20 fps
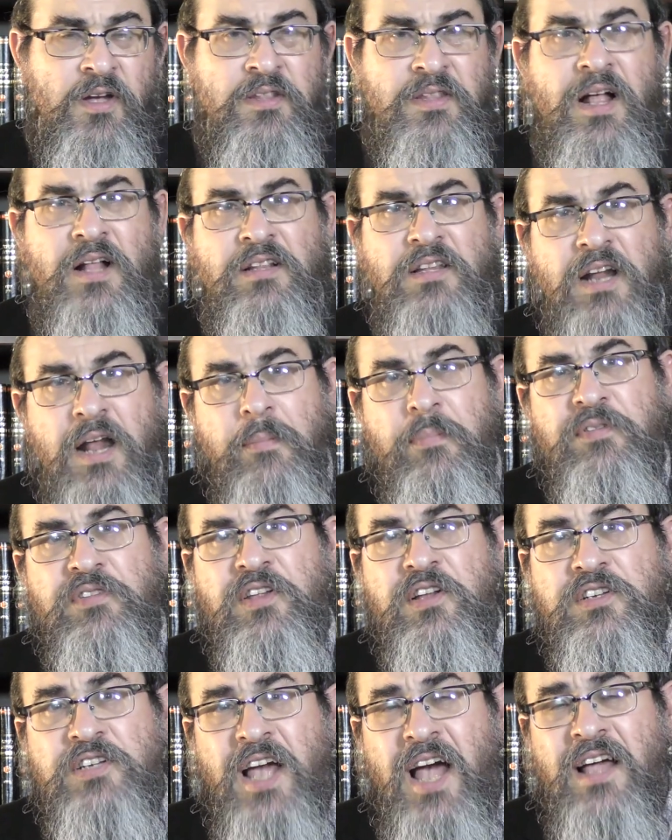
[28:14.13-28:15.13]
the Alter Rebbe
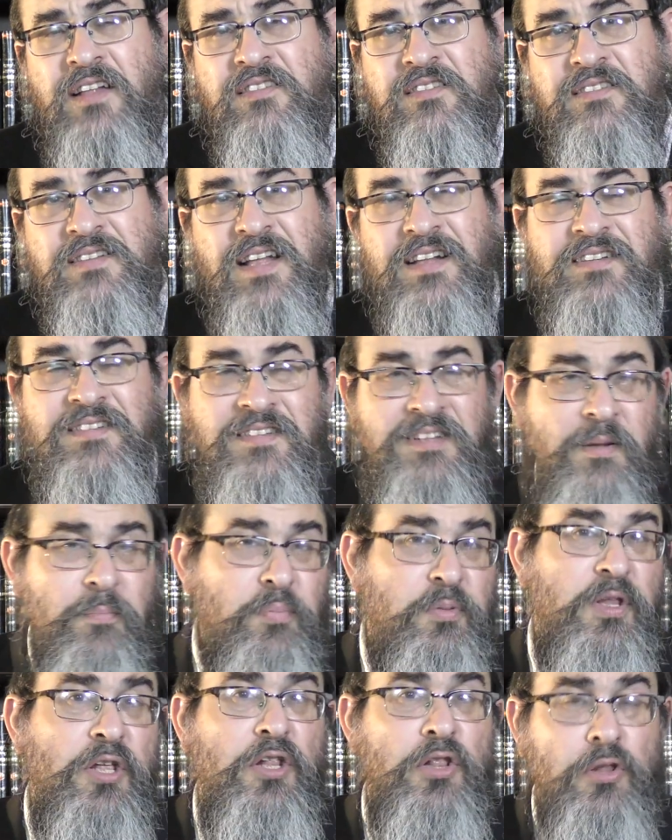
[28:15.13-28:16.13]
suggests that
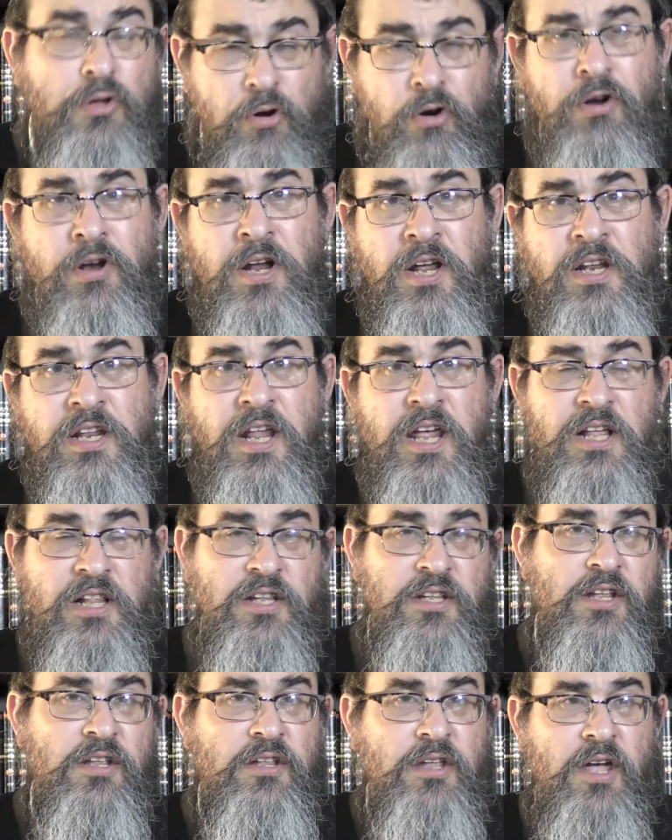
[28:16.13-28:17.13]
simply learning
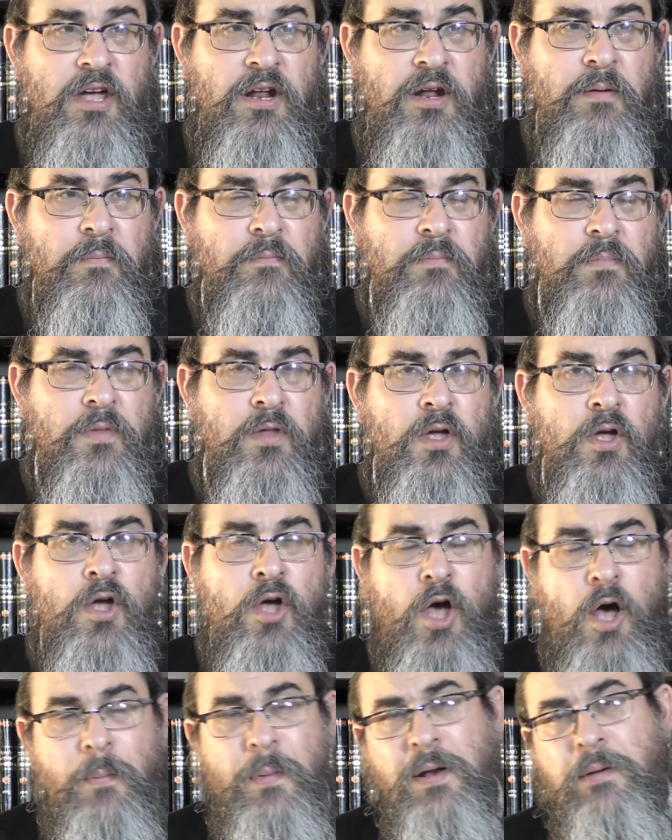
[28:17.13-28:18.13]
Likutei Torah
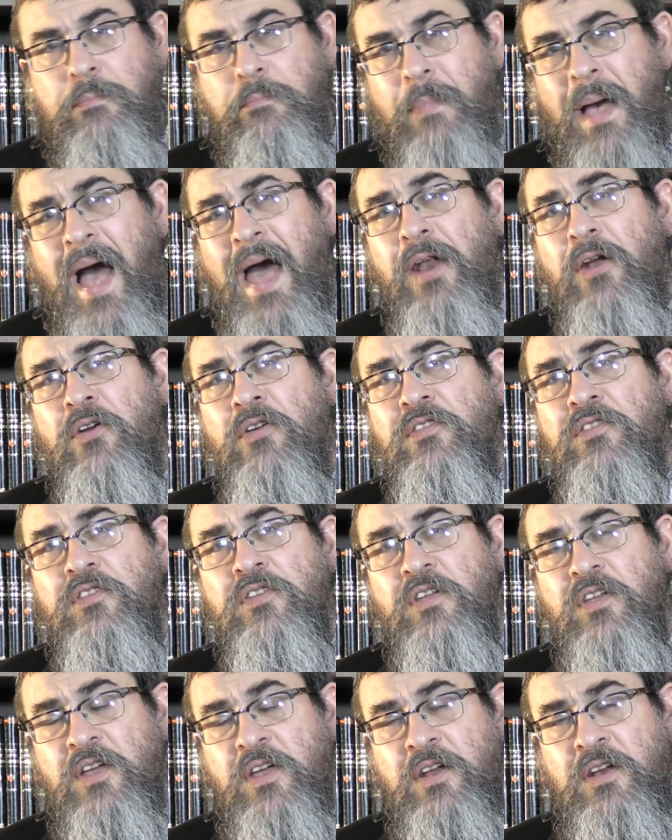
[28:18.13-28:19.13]
about matters
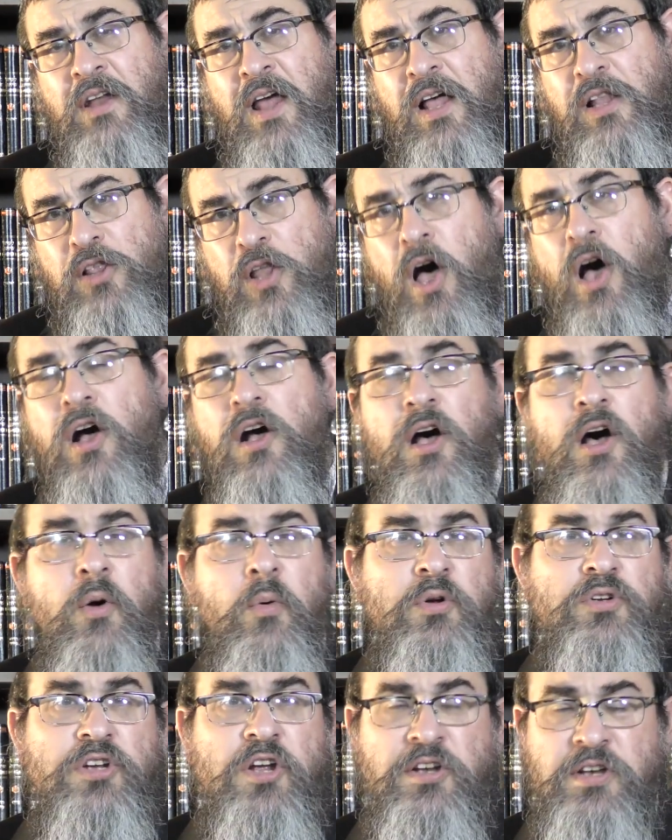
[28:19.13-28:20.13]
in halacha,
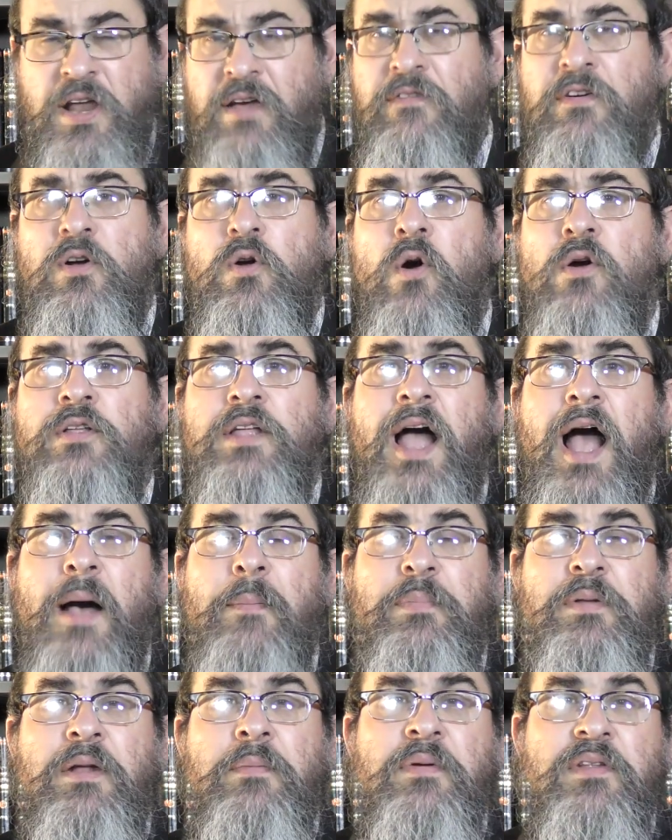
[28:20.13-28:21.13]
which are never going to
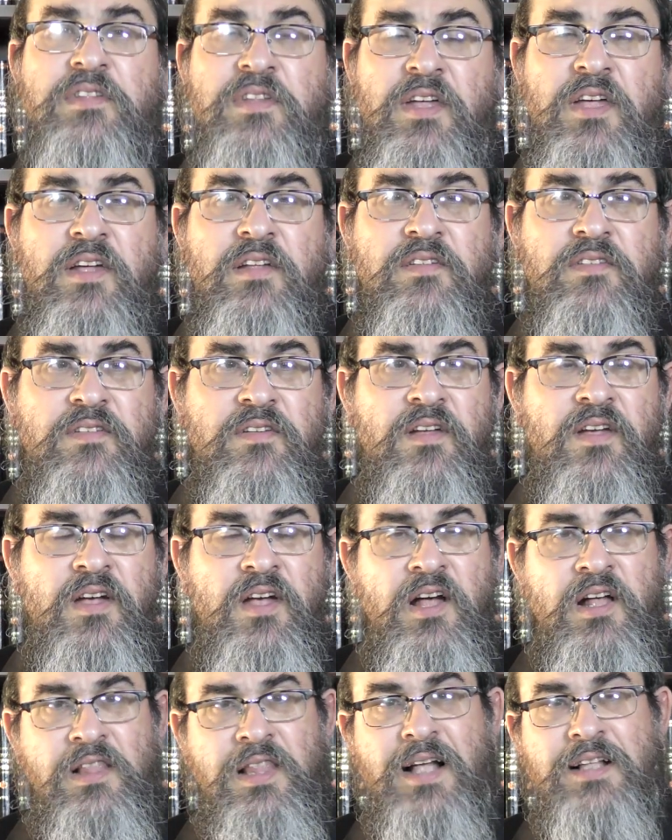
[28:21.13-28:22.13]
happen in Metzias,
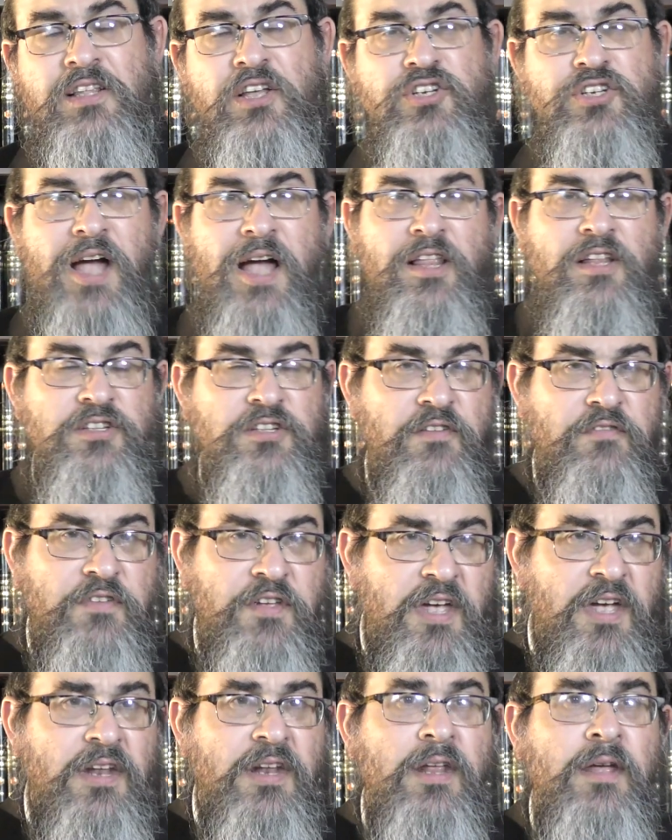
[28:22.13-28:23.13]
like the Shilas of
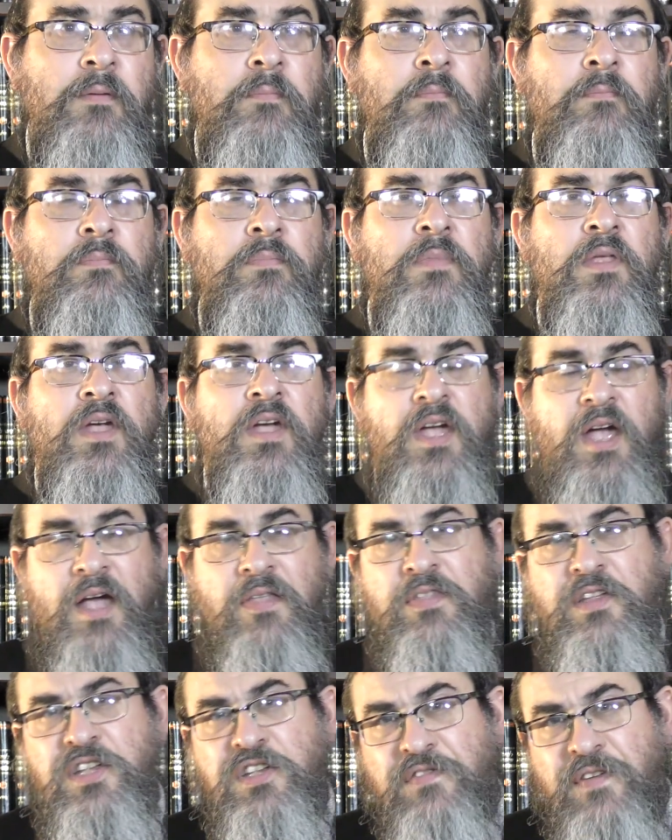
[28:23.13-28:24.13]
Kinim
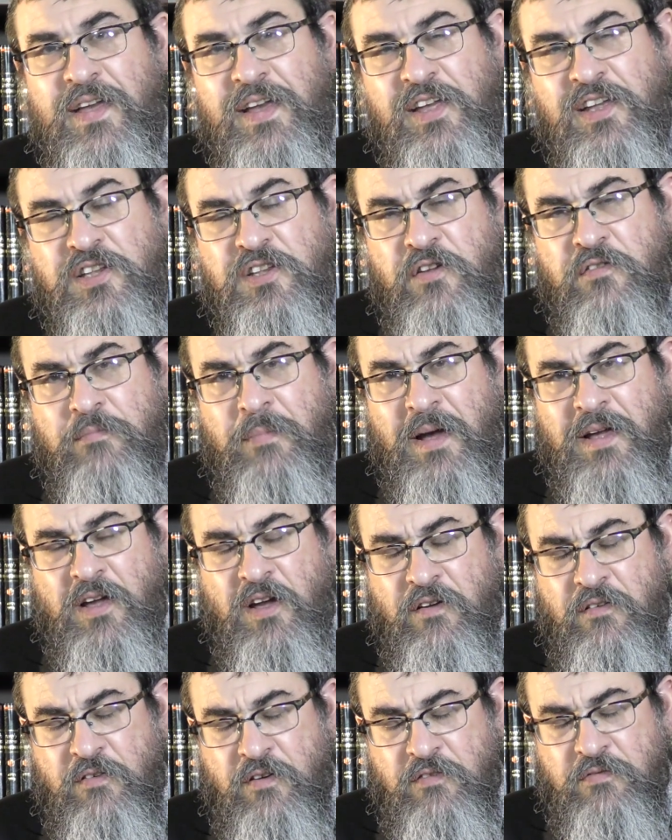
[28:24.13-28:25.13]
and the Sveikis of
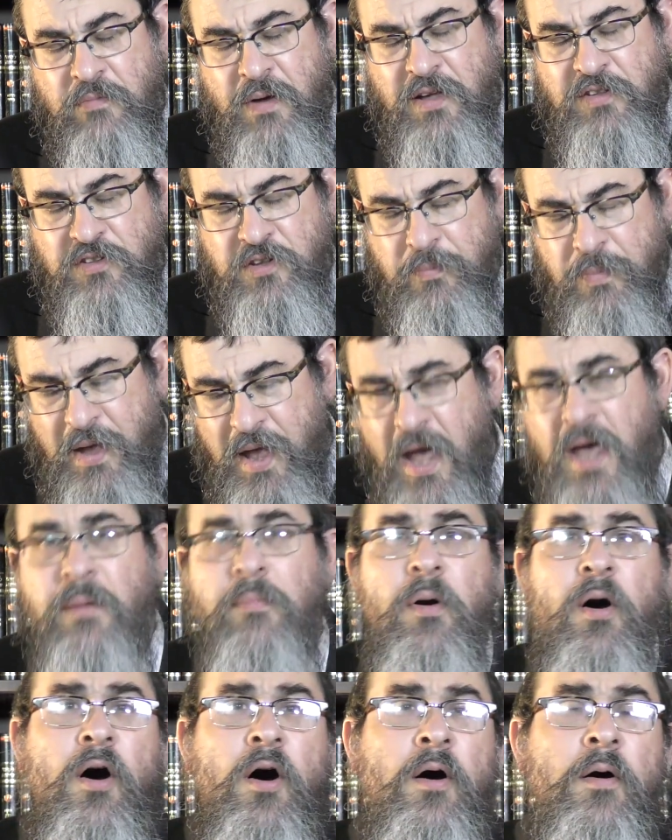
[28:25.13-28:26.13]
Ma'aseh
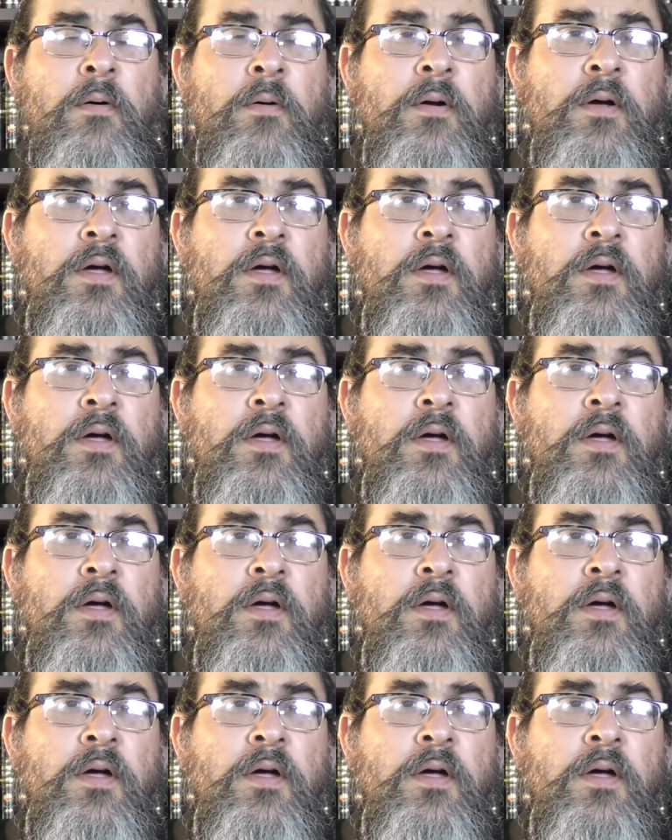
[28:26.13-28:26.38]
Behema,